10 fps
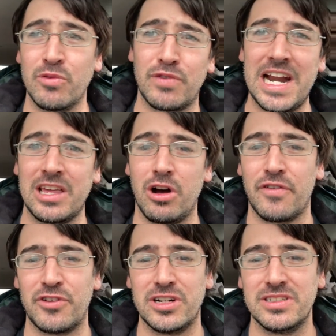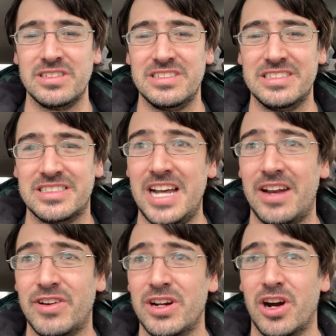Finding an offer is not
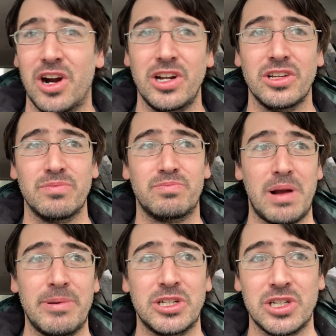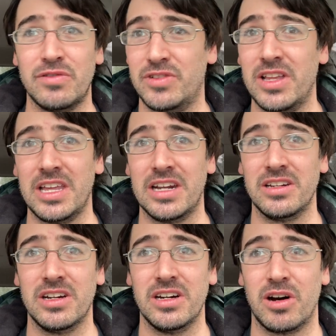very hard. You probably should have done that
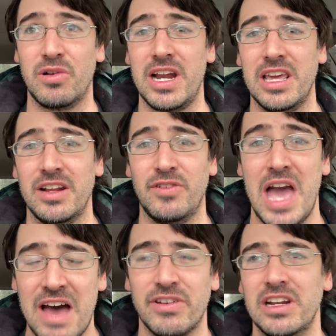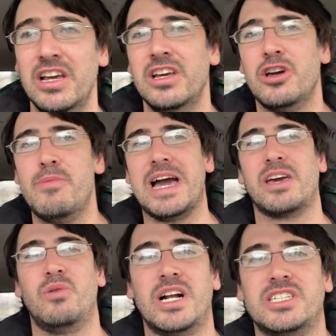already. And if you haven't, go back
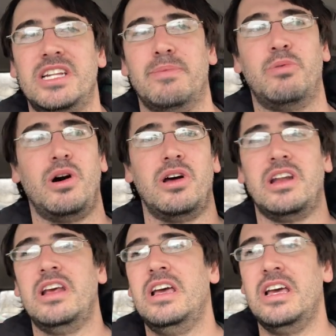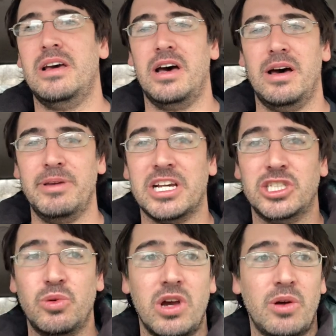and watch step 1
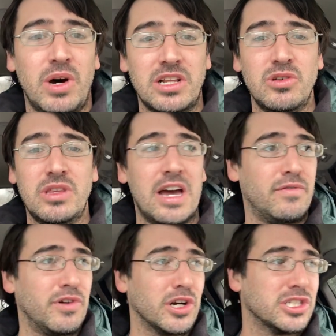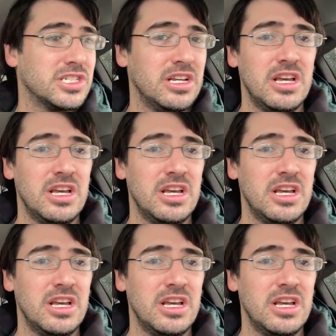because you're going to want to do that first.